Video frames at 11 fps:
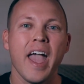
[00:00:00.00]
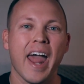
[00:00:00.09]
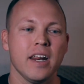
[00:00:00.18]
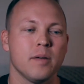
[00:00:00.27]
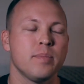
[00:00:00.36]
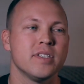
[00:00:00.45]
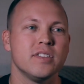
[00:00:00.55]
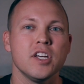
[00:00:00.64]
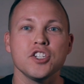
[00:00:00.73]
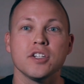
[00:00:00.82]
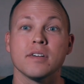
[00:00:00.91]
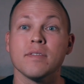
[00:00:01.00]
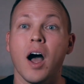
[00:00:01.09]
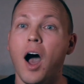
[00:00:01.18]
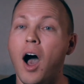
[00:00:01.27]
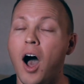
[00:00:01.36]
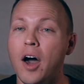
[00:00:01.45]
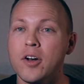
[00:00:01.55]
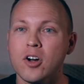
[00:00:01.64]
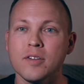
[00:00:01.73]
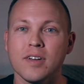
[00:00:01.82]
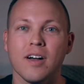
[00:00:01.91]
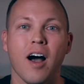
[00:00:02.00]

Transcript: and in a position of honor,